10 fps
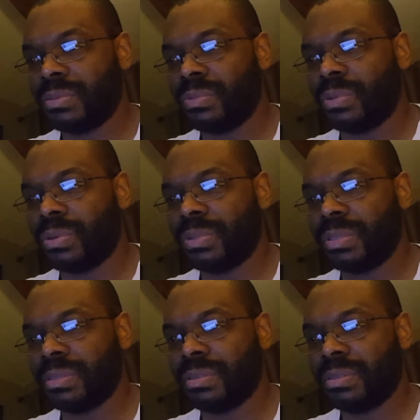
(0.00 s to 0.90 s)
wrote
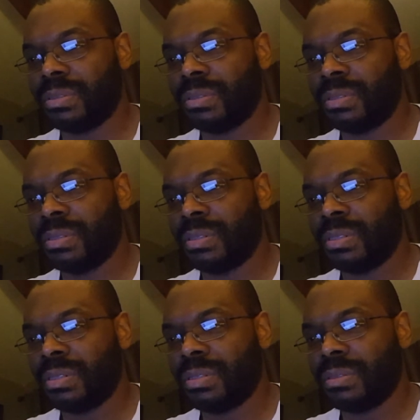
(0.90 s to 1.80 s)

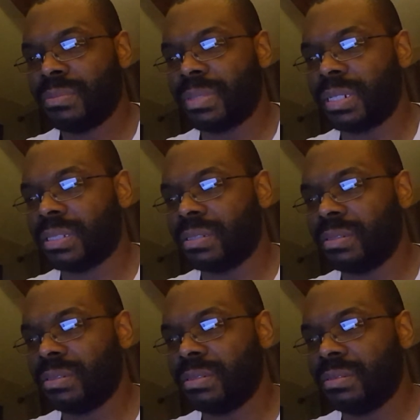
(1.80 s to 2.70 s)
it back
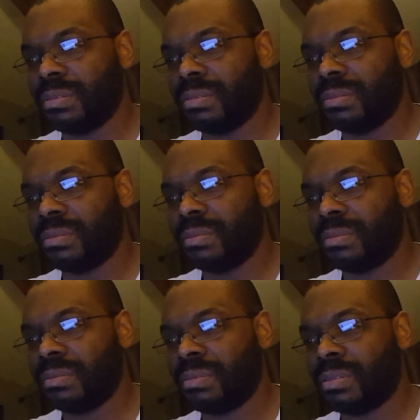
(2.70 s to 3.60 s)
in
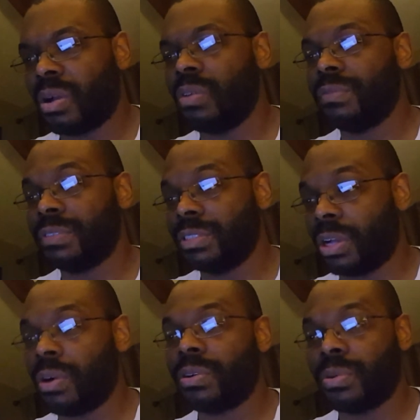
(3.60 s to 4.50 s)
oh
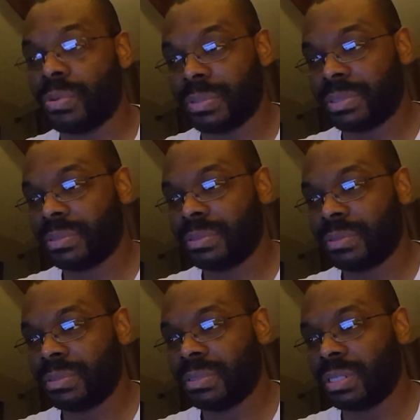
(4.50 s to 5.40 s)
Dark Horse
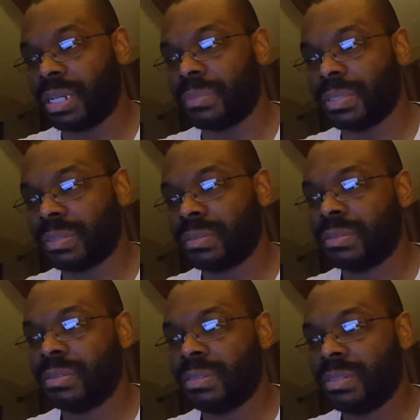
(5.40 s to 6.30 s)
Comics
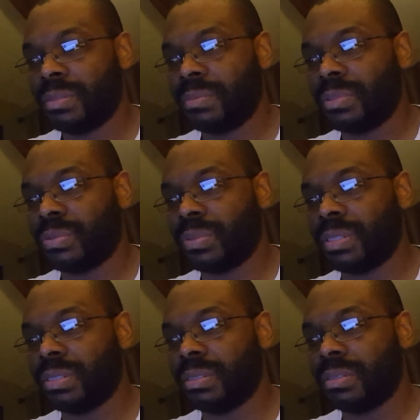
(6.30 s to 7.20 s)

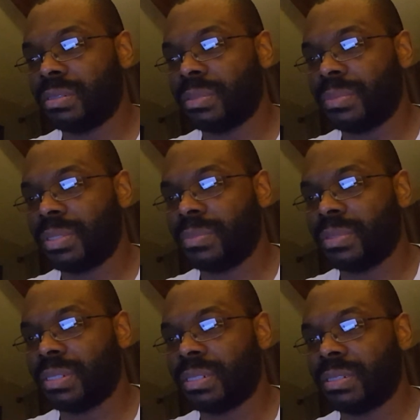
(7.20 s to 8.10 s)
between
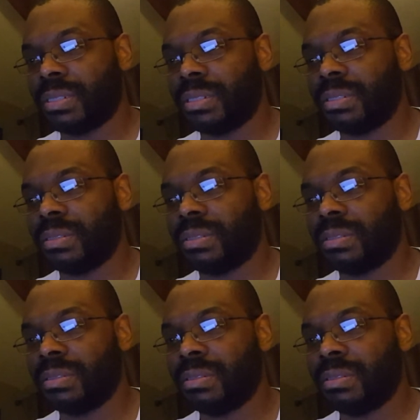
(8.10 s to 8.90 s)
September nineteenth,